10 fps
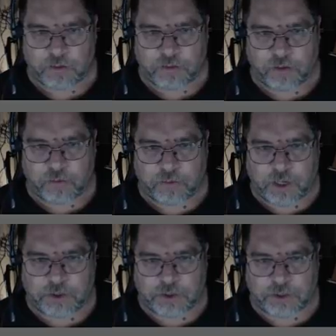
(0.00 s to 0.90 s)
The
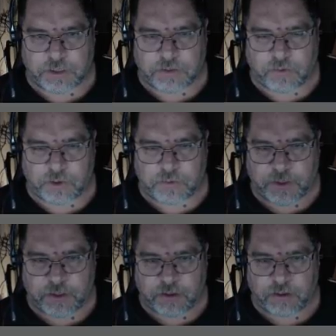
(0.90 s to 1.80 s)
location is going to
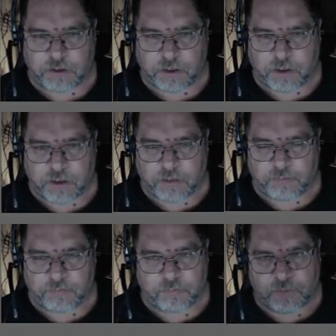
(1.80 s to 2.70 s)
be,
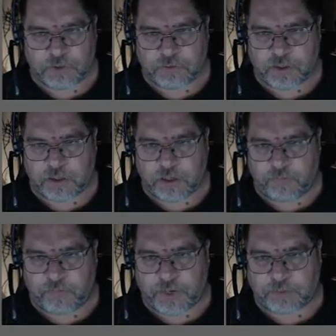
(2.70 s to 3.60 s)
let's write an
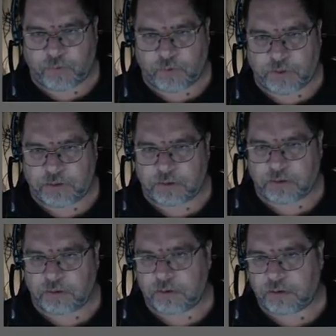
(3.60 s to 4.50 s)
impact point.
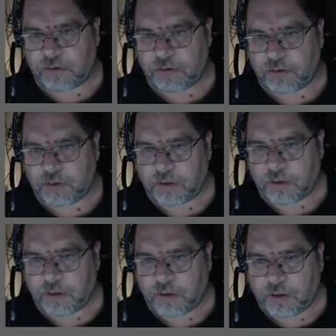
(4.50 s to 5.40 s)

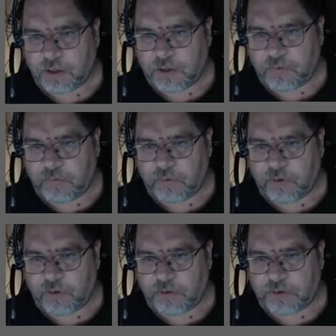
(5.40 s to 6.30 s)
And we
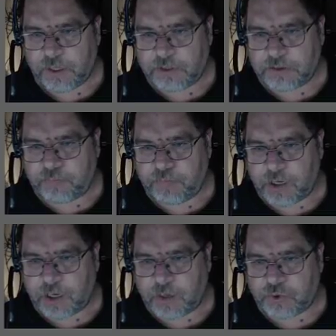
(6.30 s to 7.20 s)
want
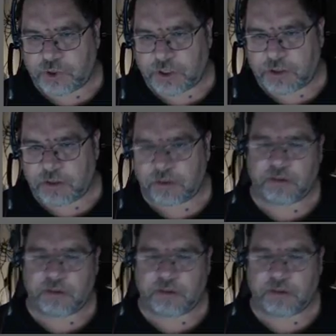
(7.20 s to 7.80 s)
explosion.